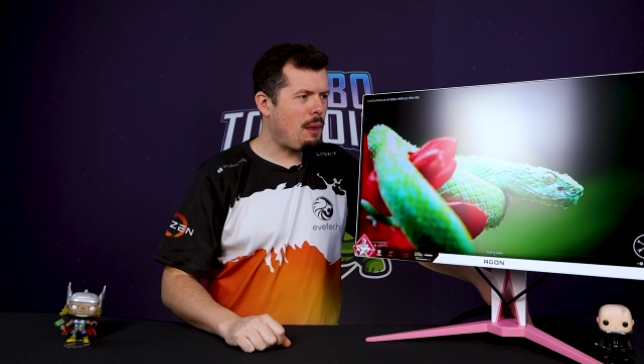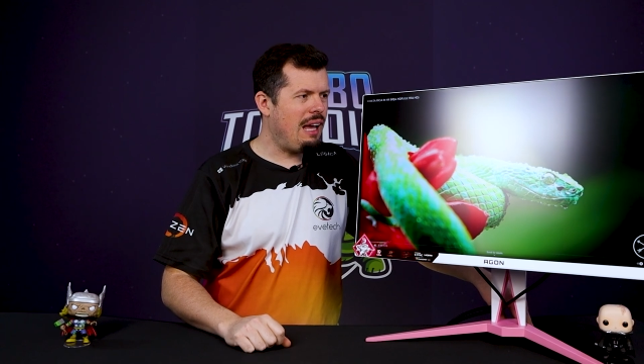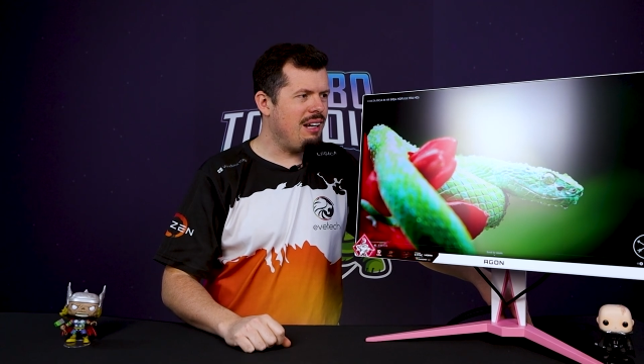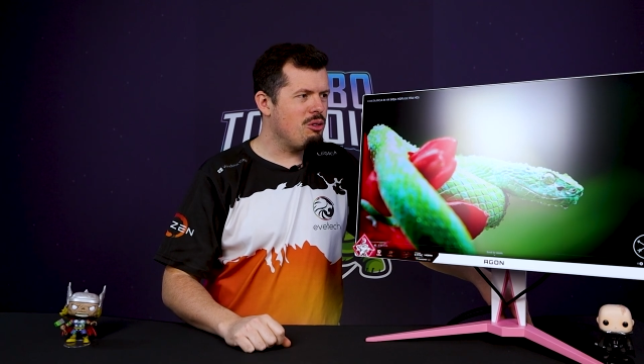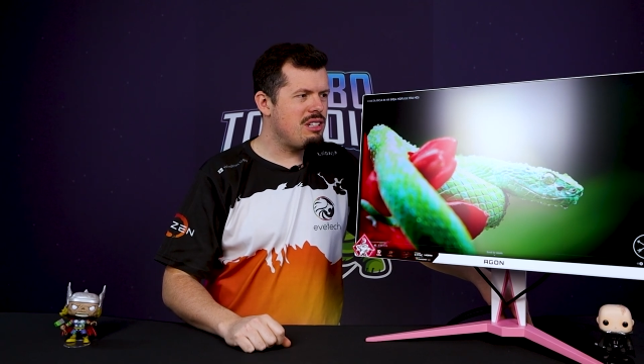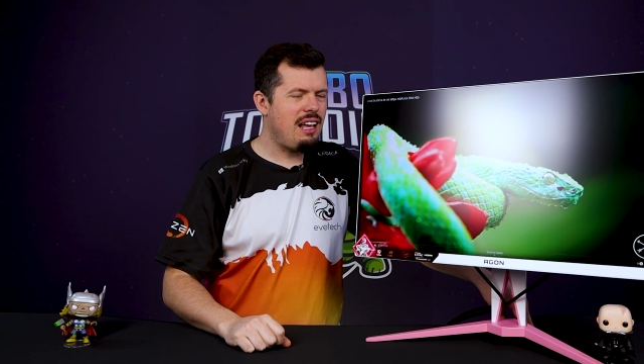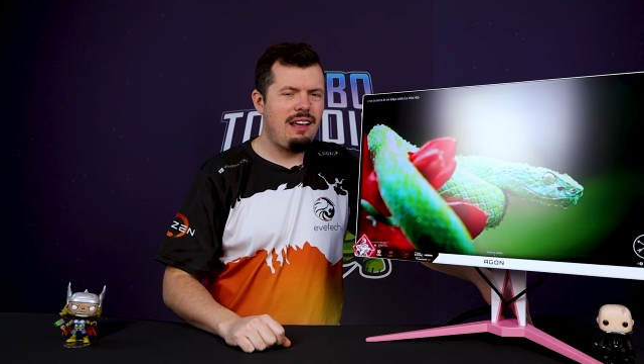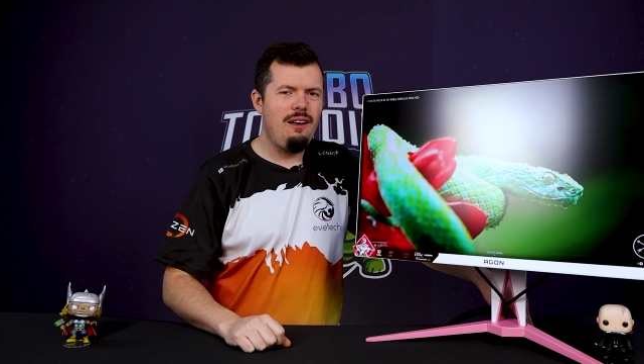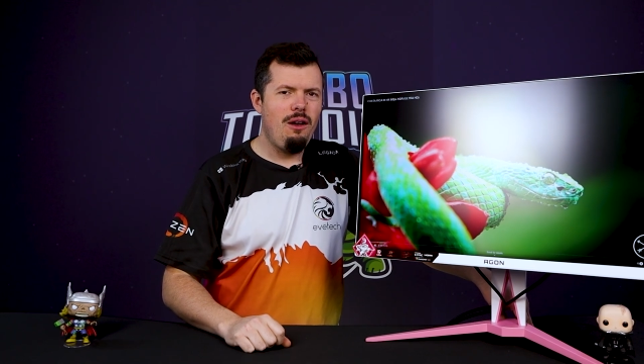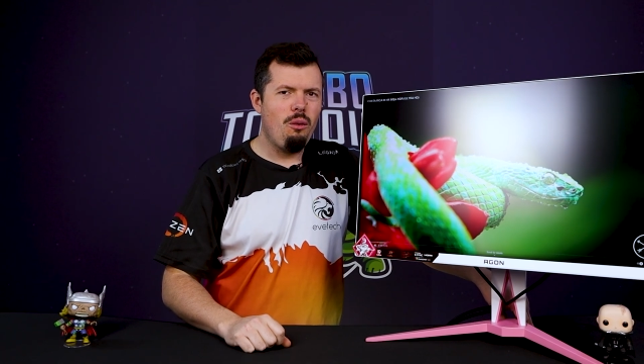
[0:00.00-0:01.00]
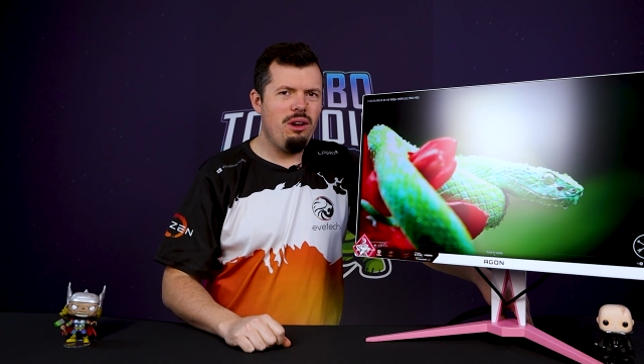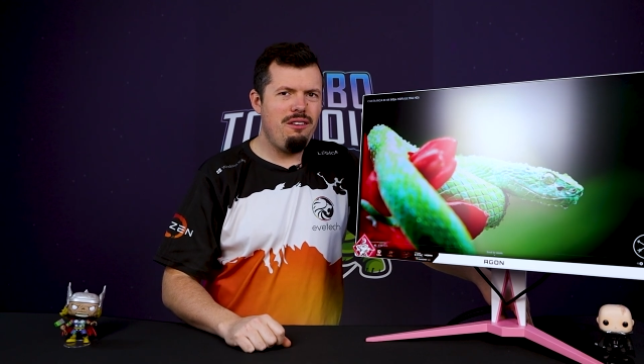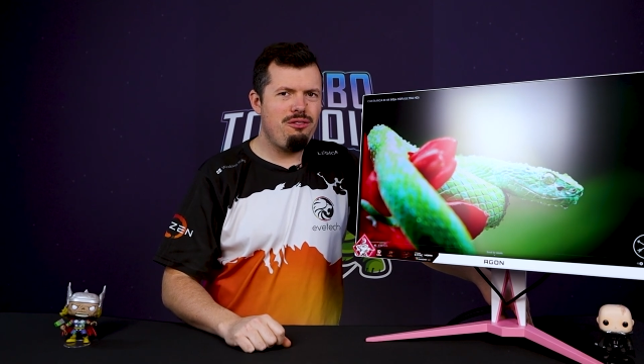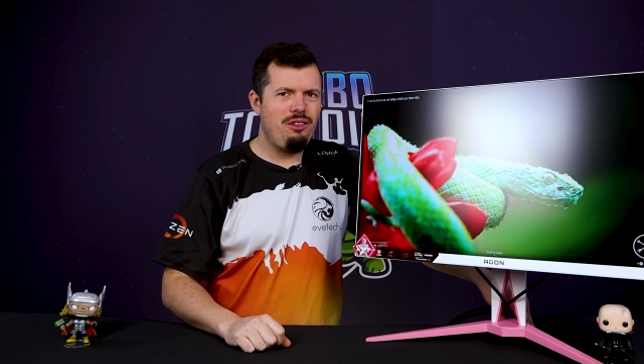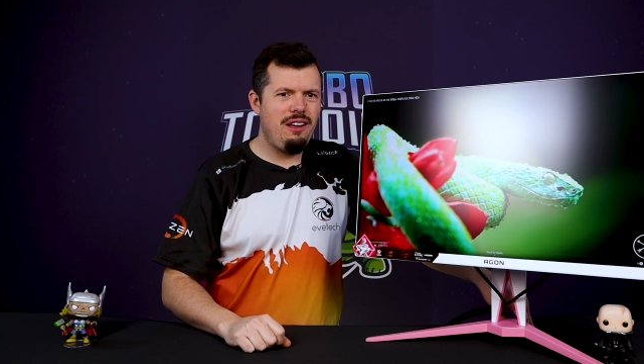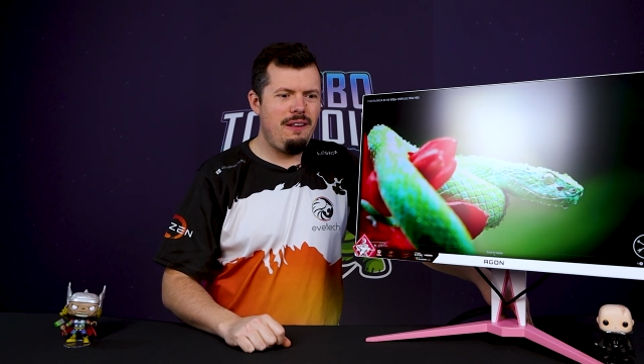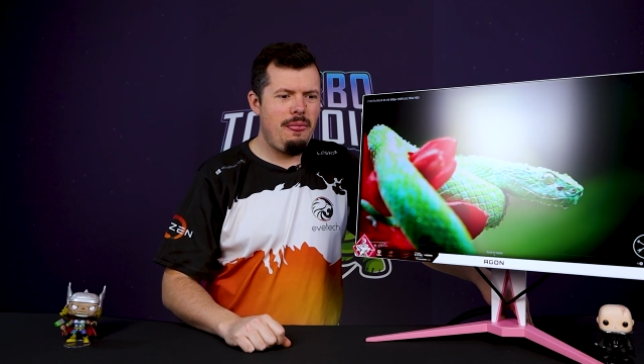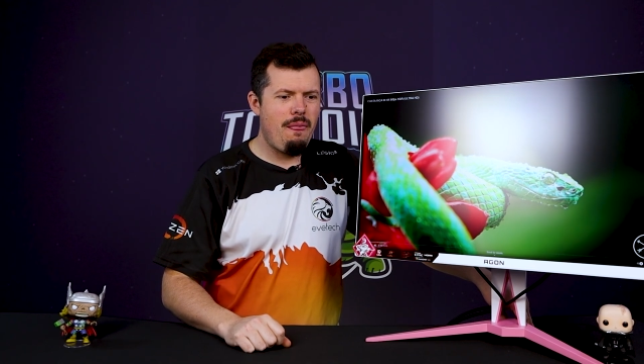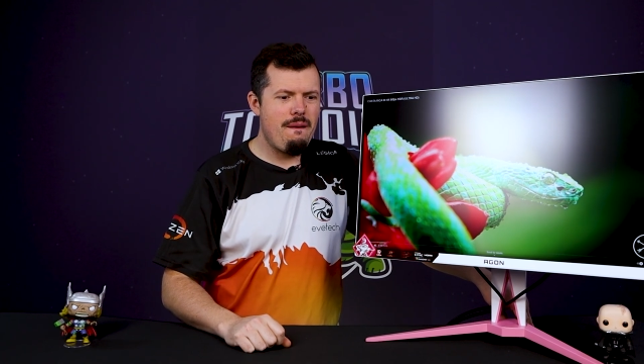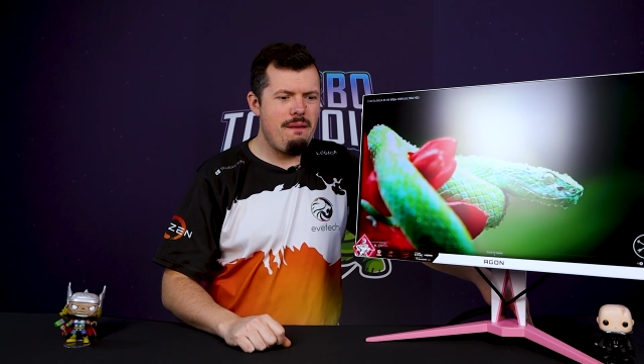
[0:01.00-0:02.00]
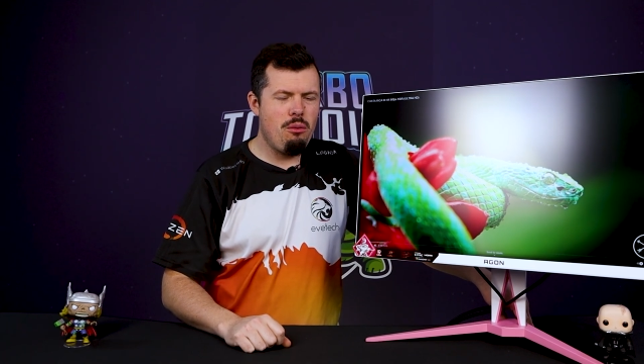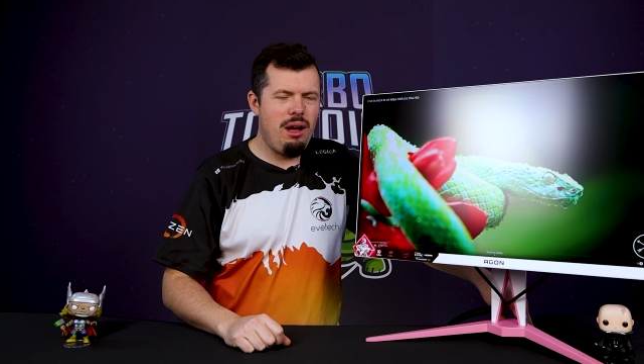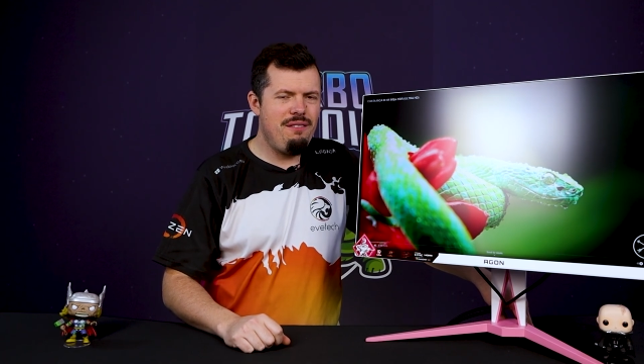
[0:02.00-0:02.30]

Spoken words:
And I was like, what if... why